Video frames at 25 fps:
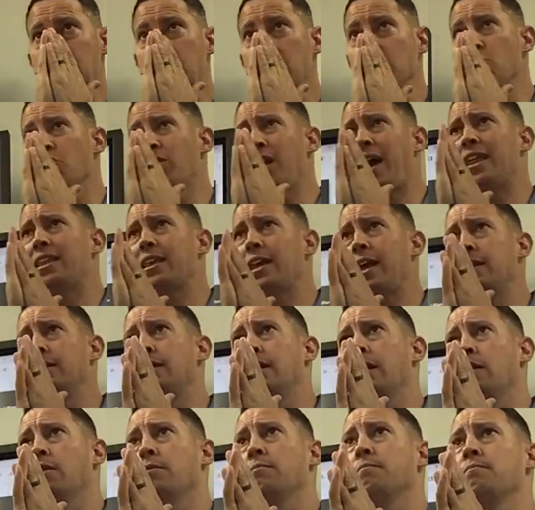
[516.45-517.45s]
You got the
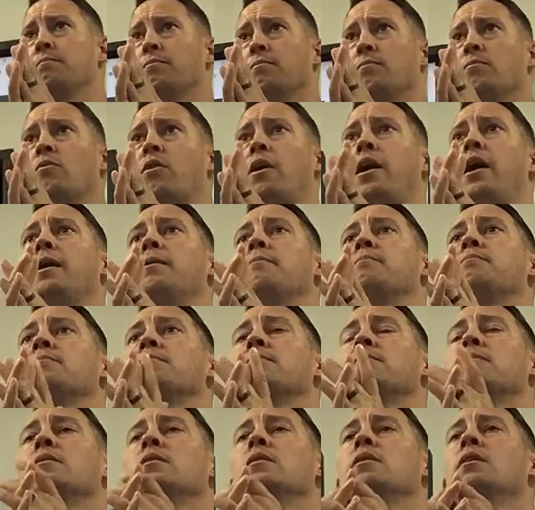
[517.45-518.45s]
idea, right?
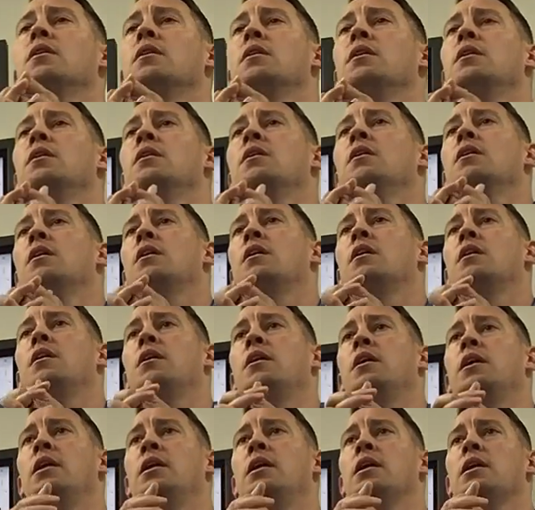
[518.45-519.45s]

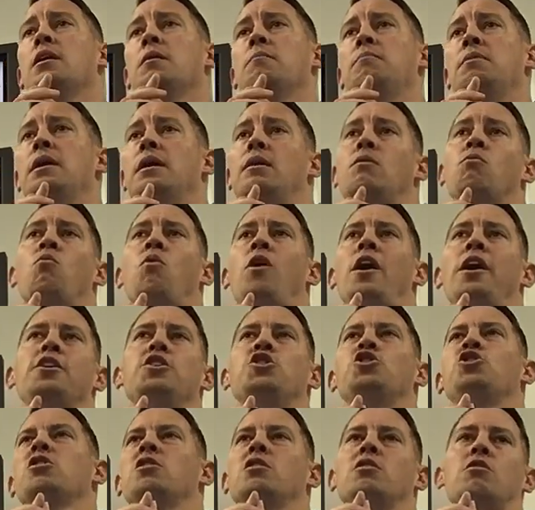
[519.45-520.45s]
And it could be why
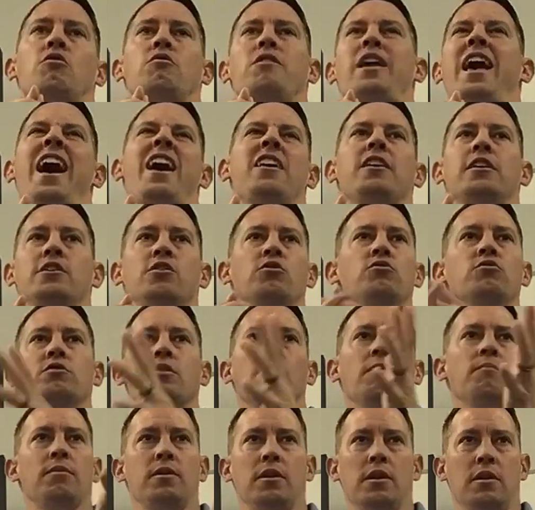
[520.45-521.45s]
you should learn how to do
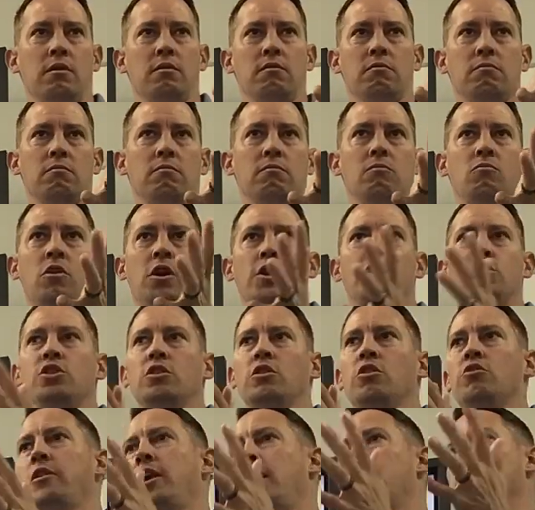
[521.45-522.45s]
something. Why you should
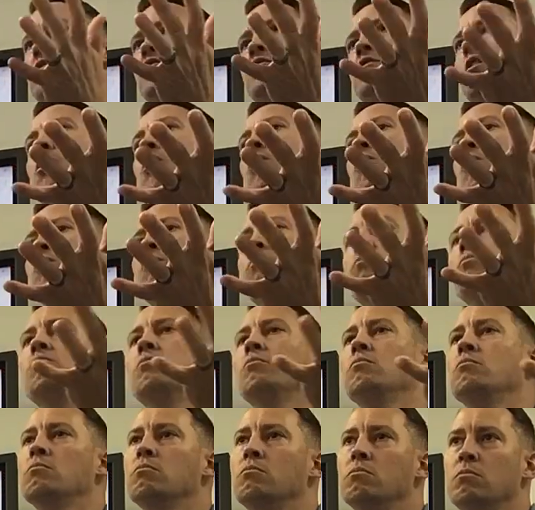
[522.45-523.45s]
learn how to sew.
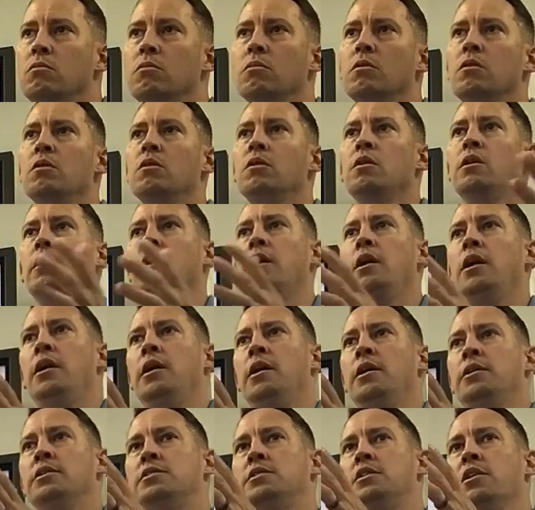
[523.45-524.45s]

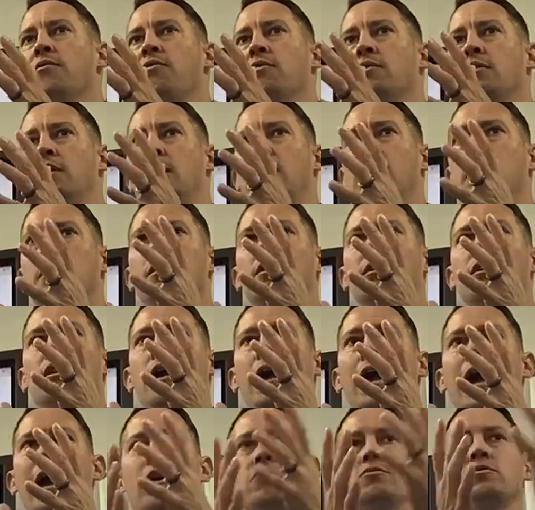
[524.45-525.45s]
It's different than
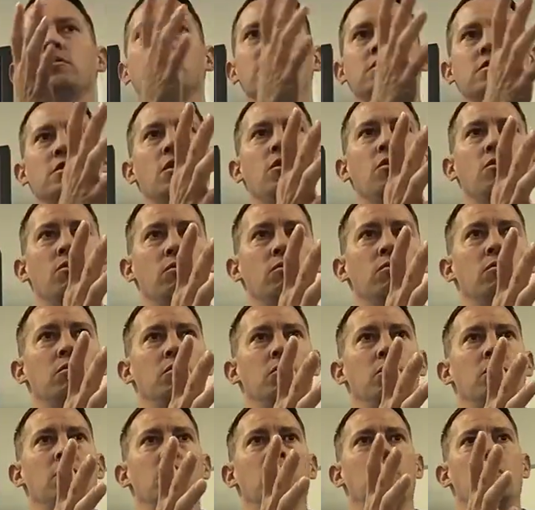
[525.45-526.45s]
how to sew.
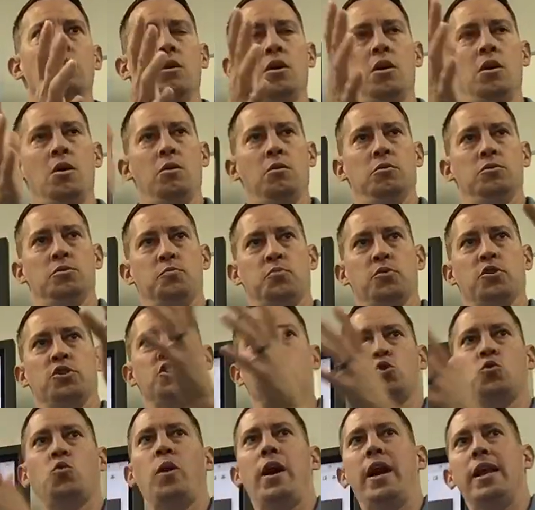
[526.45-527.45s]

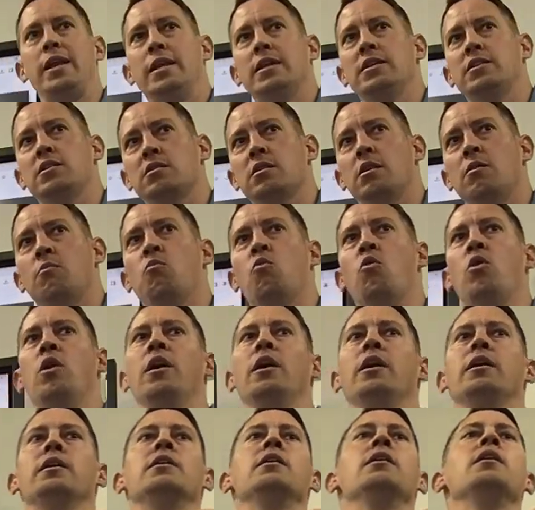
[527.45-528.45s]
Persuading
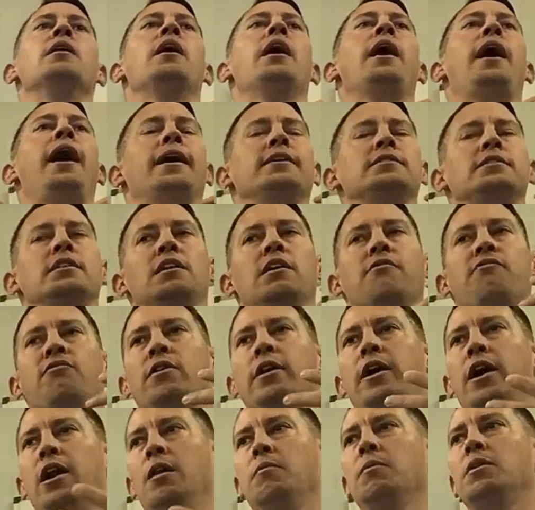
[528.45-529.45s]
someone has a
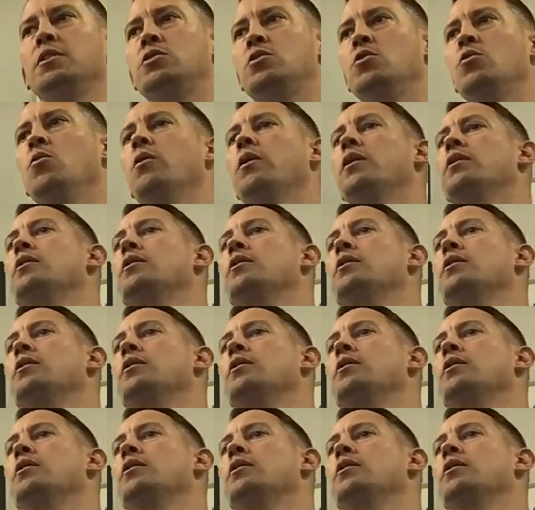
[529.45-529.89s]
different element to